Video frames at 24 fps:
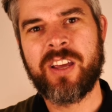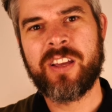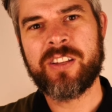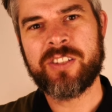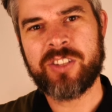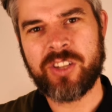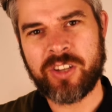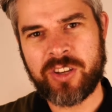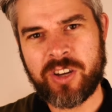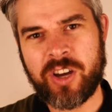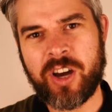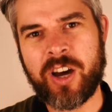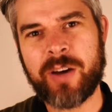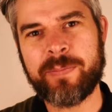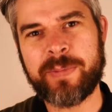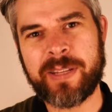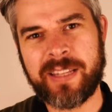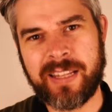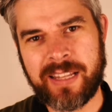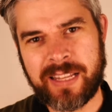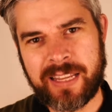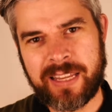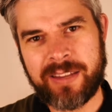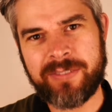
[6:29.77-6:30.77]
to come
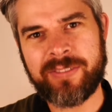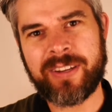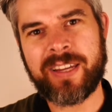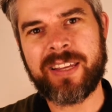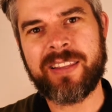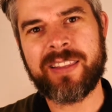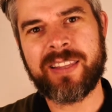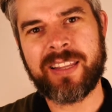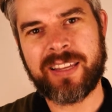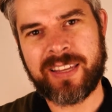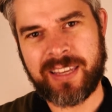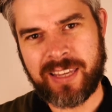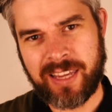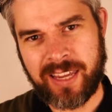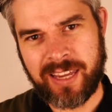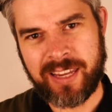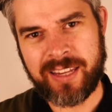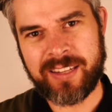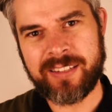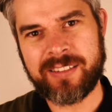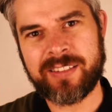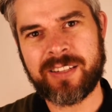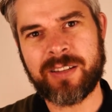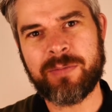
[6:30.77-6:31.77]
and live in the
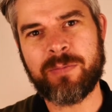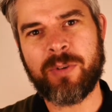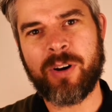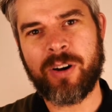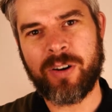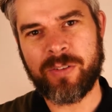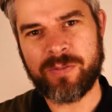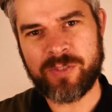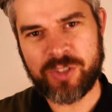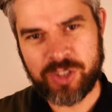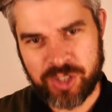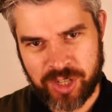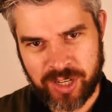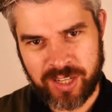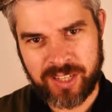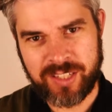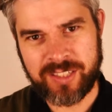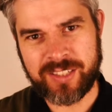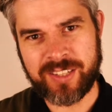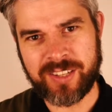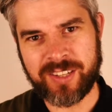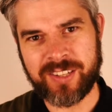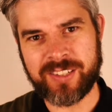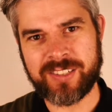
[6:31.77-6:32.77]
kingdom of
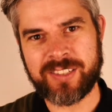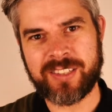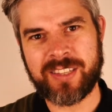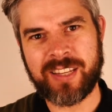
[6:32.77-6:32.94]
Jesus,